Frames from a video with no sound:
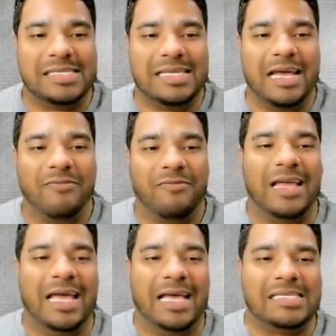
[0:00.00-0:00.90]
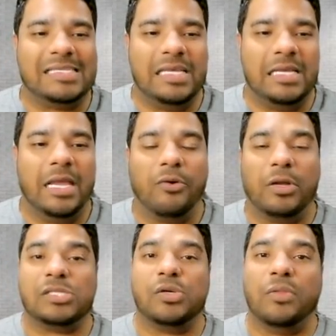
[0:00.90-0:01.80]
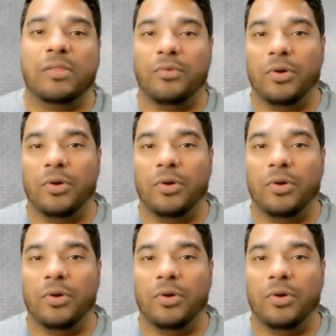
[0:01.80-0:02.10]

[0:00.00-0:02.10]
F S C hearing. So